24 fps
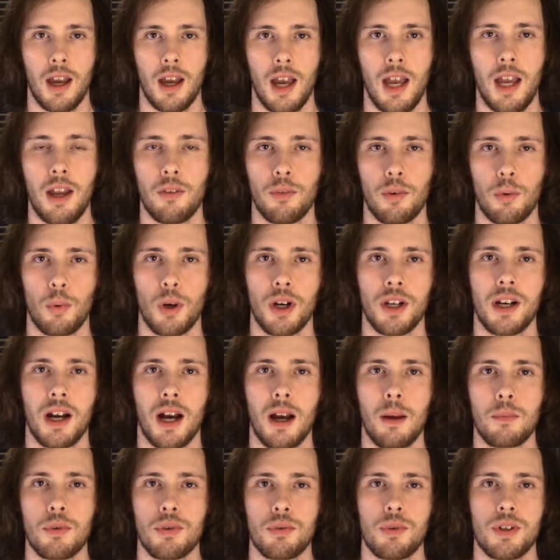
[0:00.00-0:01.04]
Hey everyone,
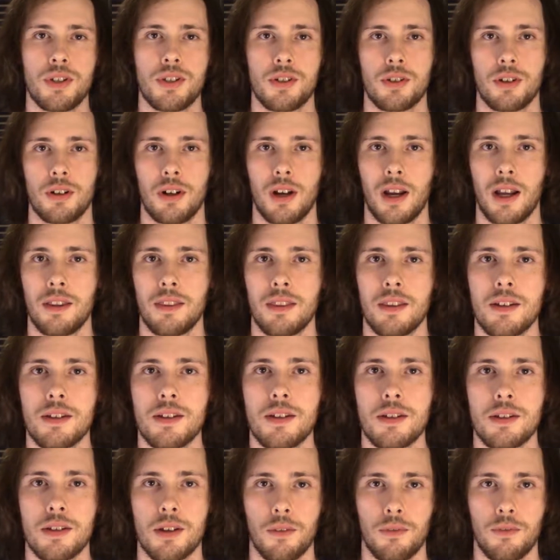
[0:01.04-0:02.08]
I'm Twister, and
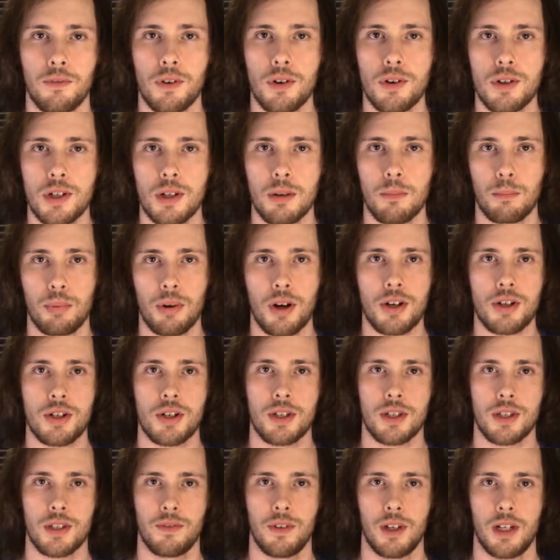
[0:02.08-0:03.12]
this is a first
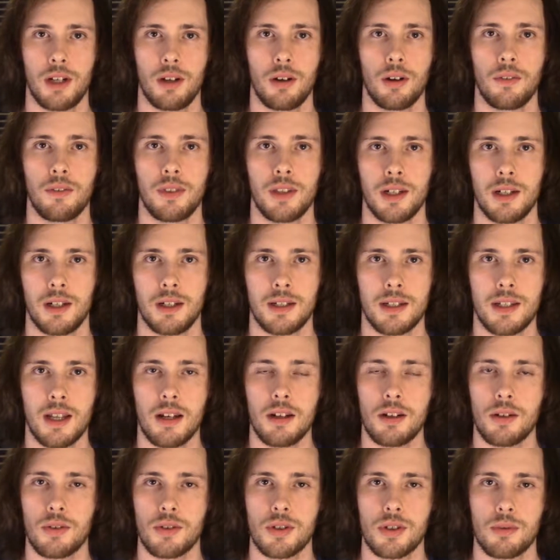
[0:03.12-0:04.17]
impressions video of the
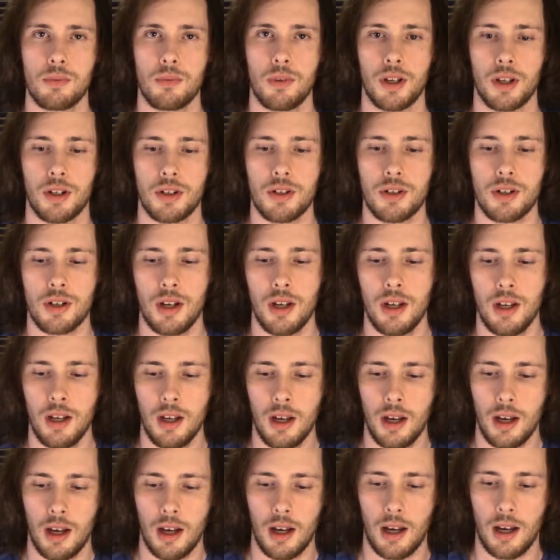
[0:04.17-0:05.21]
Nintendo Switch.
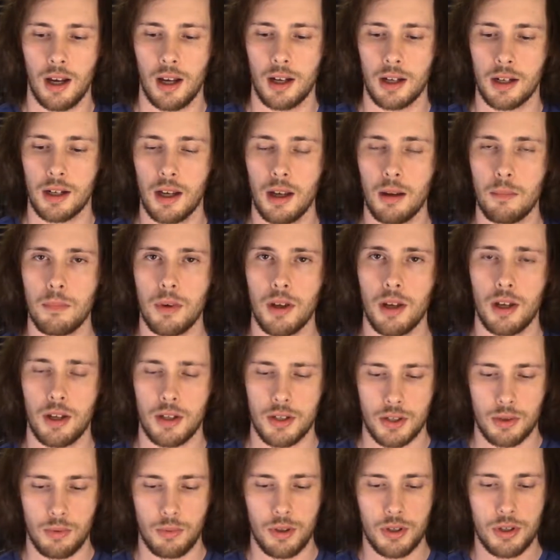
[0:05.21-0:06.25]
I got
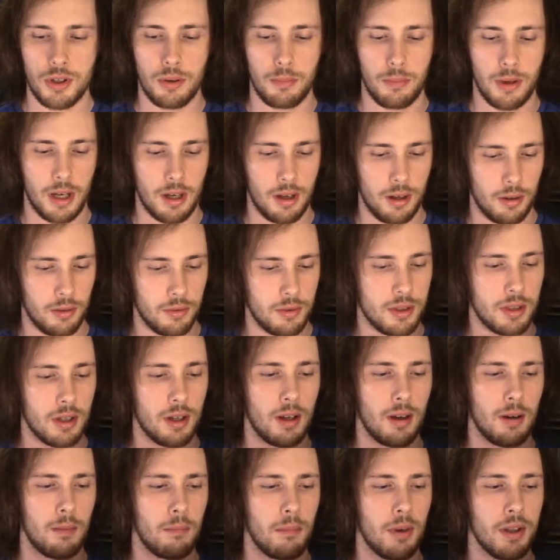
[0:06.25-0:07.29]
my Switch about
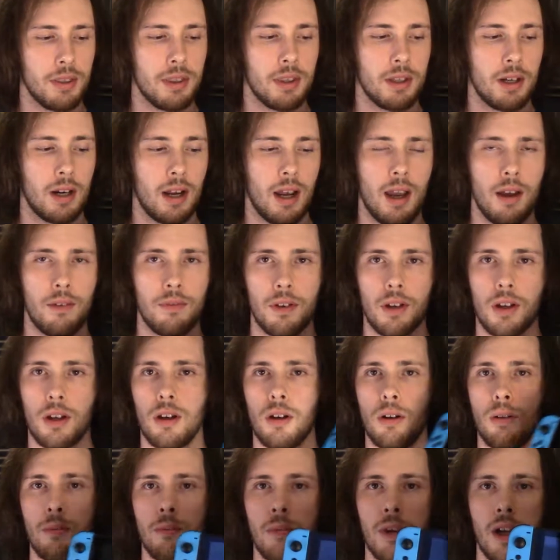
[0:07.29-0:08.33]
a month and a half
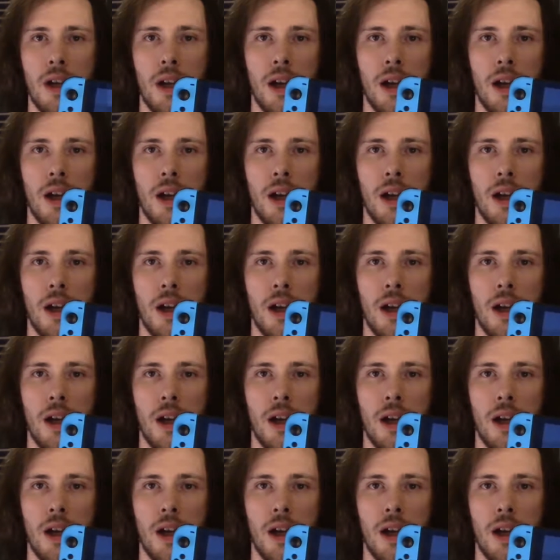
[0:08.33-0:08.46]
ago,